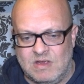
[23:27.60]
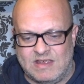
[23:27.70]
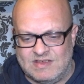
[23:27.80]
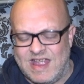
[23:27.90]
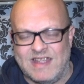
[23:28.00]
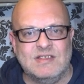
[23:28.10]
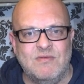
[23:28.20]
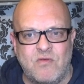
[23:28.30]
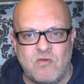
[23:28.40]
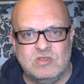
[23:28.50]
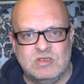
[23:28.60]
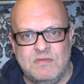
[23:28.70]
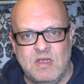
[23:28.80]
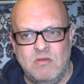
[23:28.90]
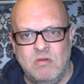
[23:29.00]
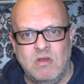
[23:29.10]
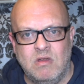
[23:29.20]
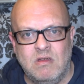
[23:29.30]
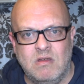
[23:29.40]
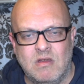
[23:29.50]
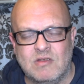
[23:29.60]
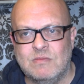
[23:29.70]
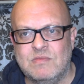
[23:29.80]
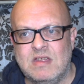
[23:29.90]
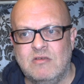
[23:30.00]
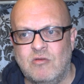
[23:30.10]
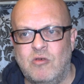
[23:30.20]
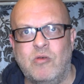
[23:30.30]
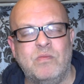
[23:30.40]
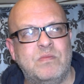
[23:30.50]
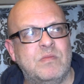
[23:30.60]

stands in front of you or something, or